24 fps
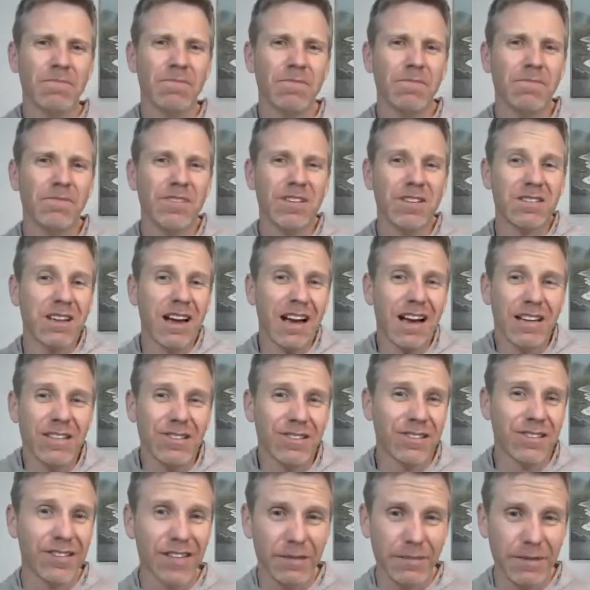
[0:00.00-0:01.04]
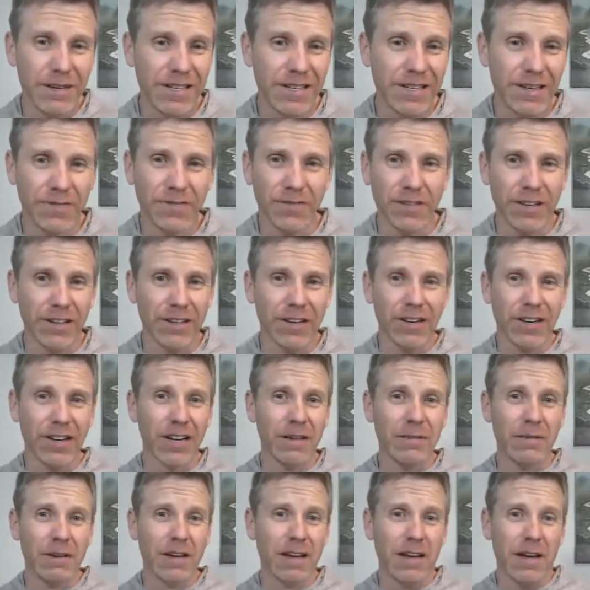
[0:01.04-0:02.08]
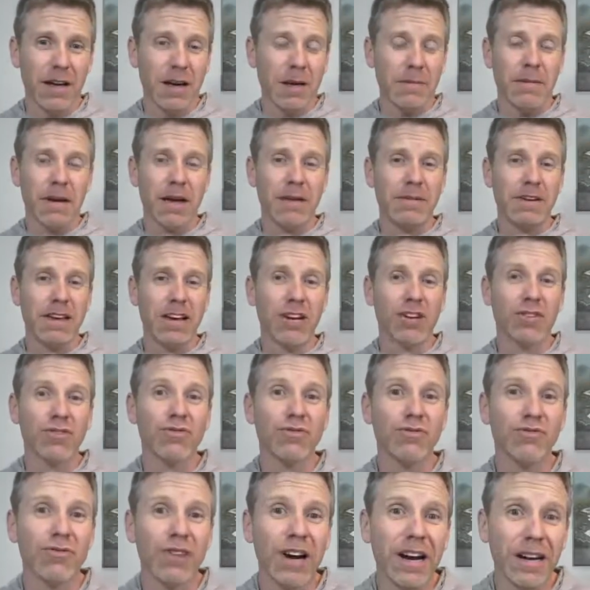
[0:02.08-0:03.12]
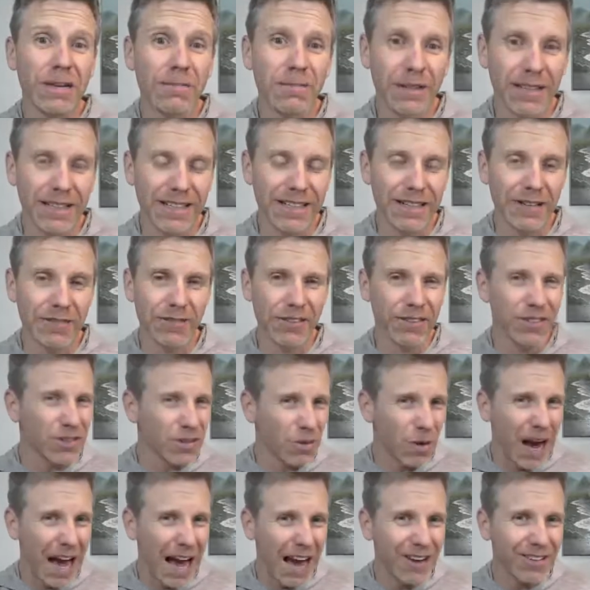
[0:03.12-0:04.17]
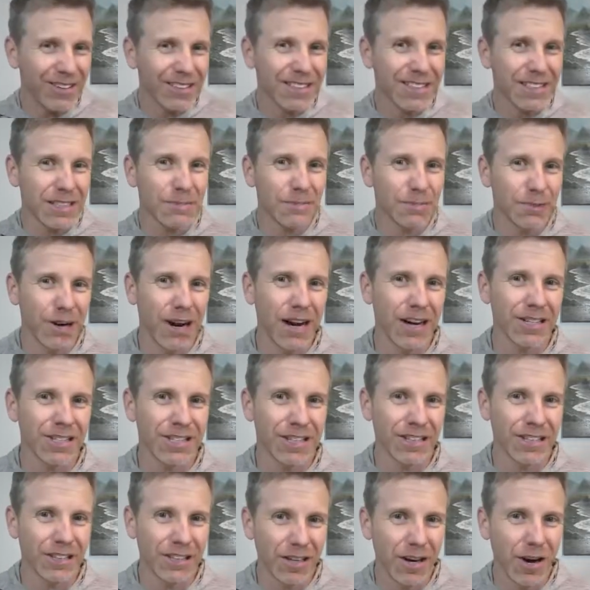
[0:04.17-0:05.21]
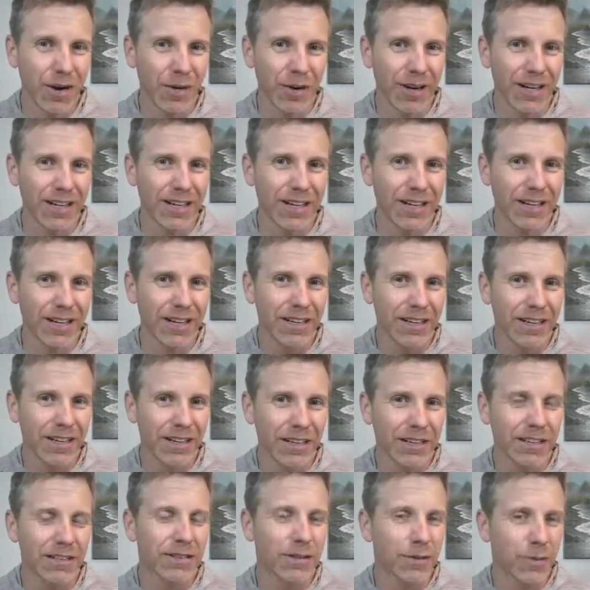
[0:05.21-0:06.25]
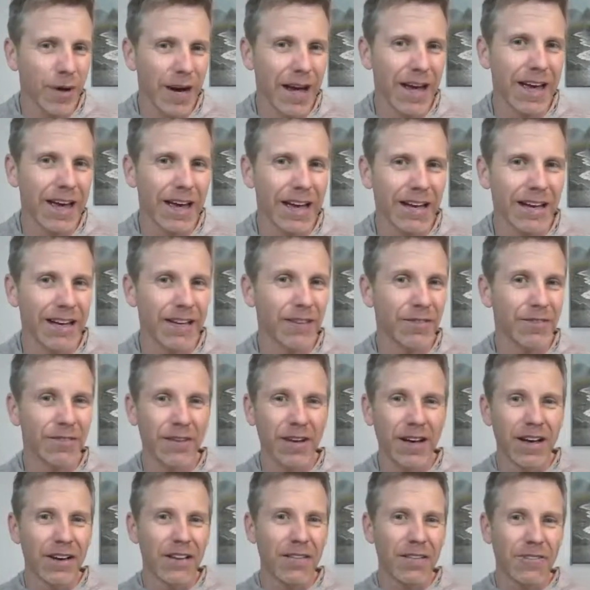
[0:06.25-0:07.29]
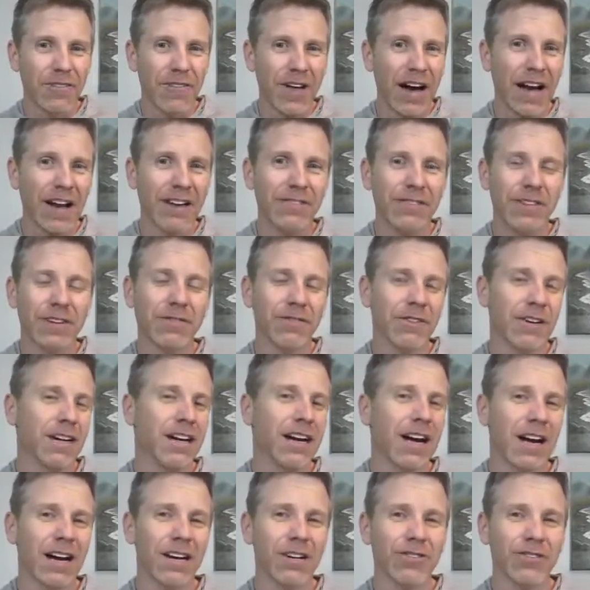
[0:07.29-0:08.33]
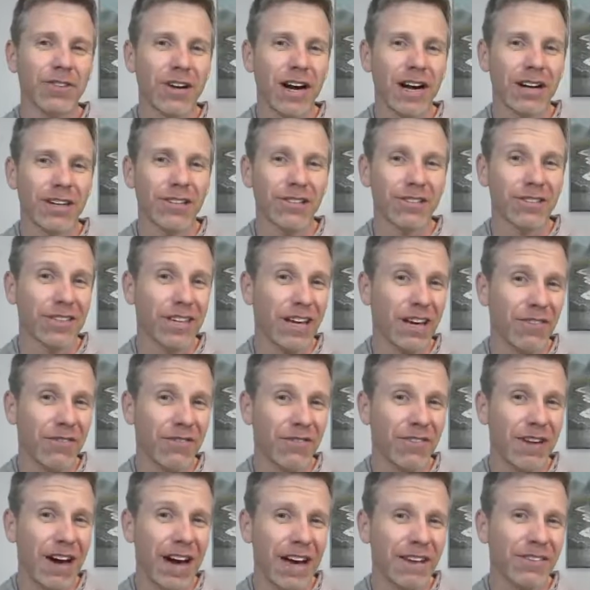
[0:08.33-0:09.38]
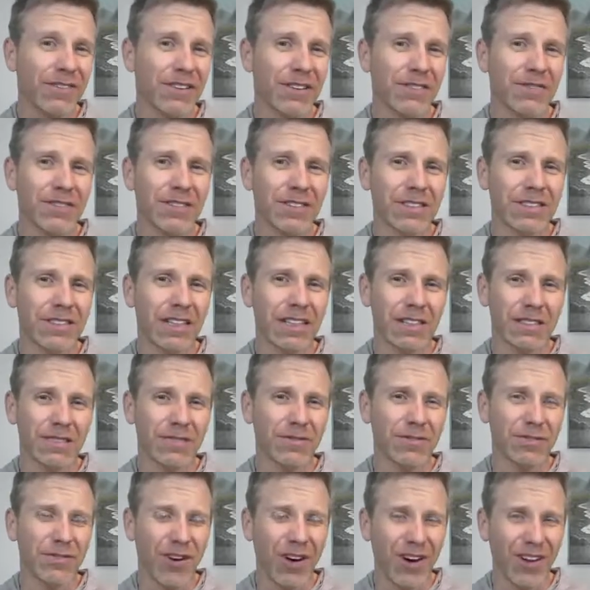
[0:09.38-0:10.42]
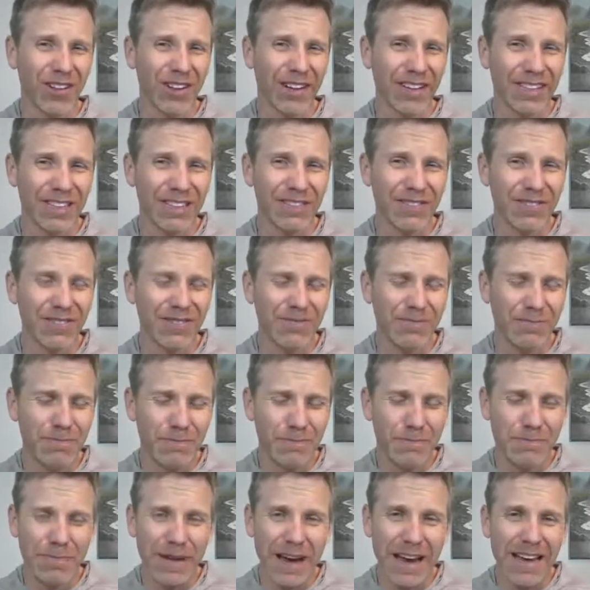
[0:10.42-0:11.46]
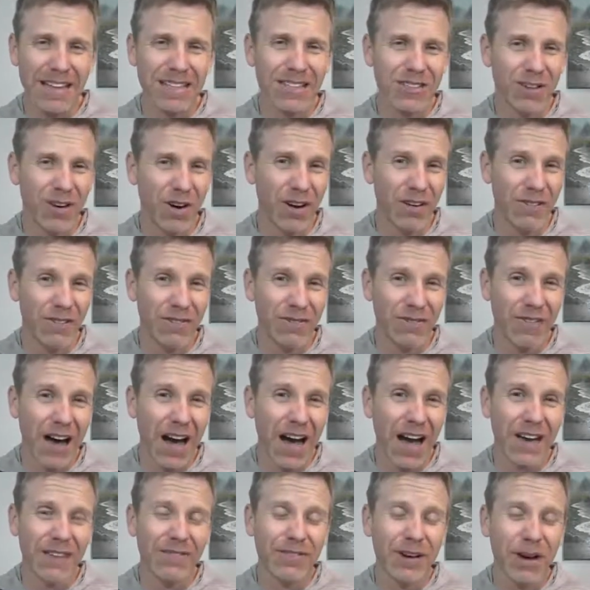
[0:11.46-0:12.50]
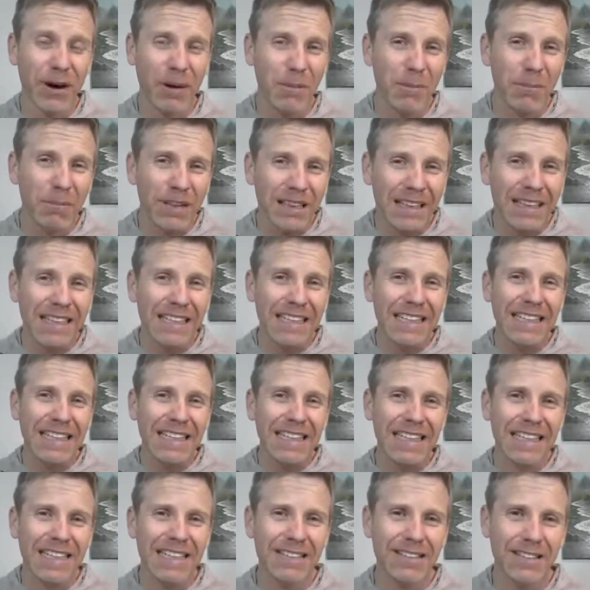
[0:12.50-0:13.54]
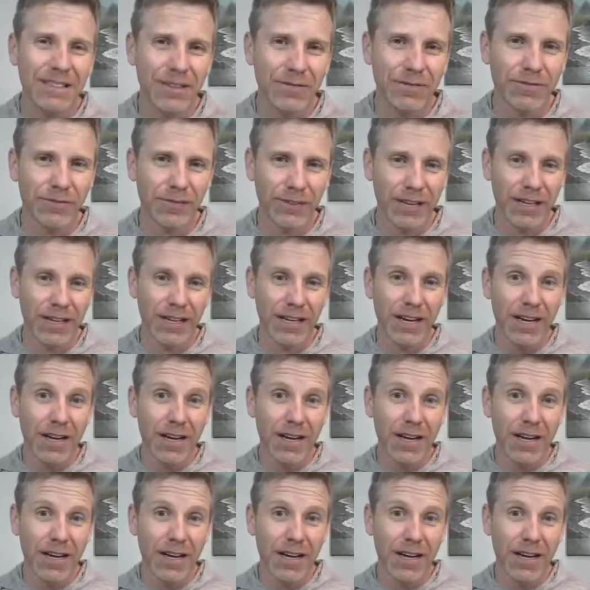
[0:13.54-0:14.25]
designs are going to be different. They're going to be maybe incredibly different. So how is this project going to end if 5 different contractors get 5 different sets of drawings based on 5 completely different